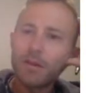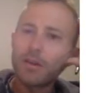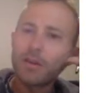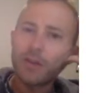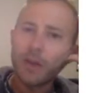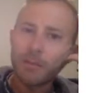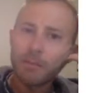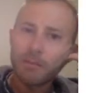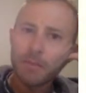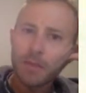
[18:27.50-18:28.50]
Okay?
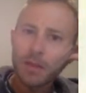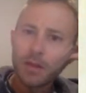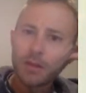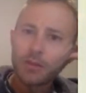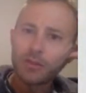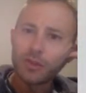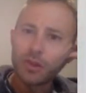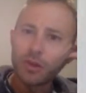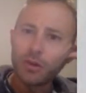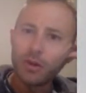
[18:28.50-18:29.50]

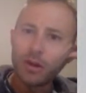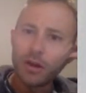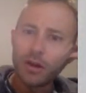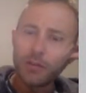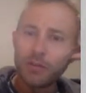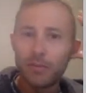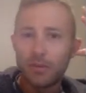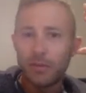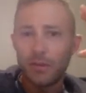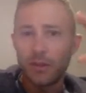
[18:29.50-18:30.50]
So
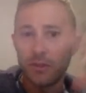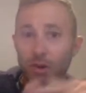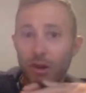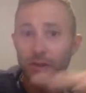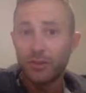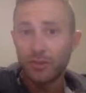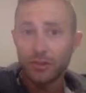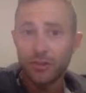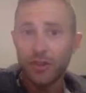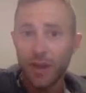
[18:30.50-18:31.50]
as long as it's
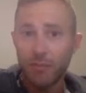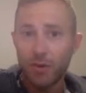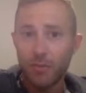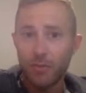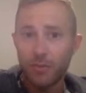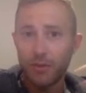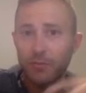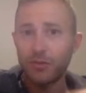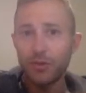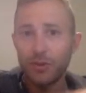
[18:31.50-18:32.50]
the same rope. If you
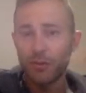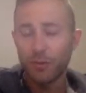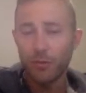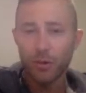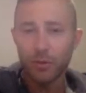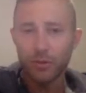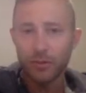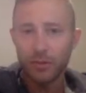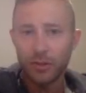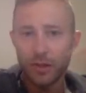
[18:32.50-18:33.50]
have two different ropes,
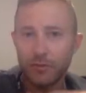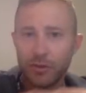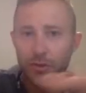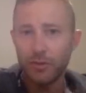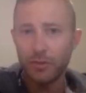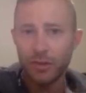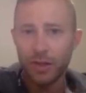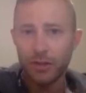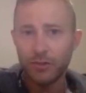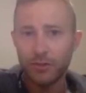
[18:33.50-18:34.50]
then you can have two different
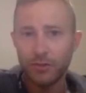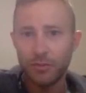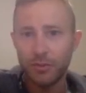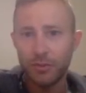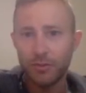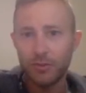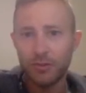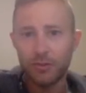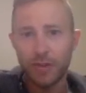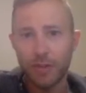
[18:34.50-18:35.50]
tensions. But if it's
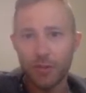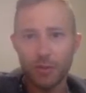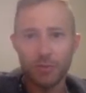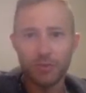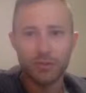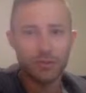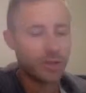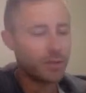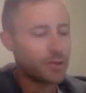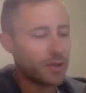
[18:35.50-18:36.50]
the same rope, it's the
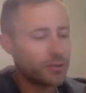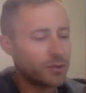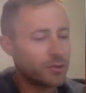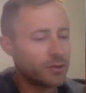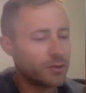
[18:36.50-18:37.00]
same tension.